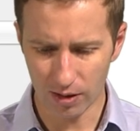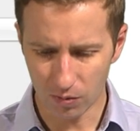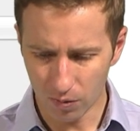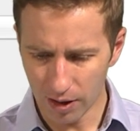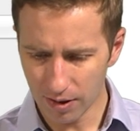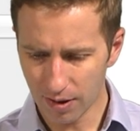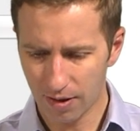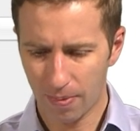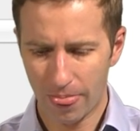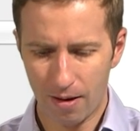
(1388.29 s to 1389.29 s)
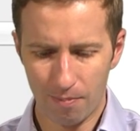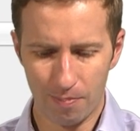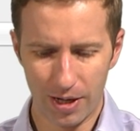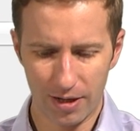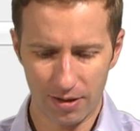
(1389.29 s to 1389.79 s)
what's what.
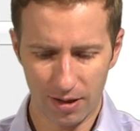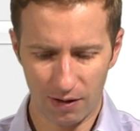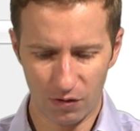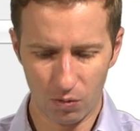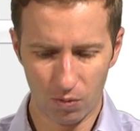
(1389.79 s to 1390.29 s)
But if you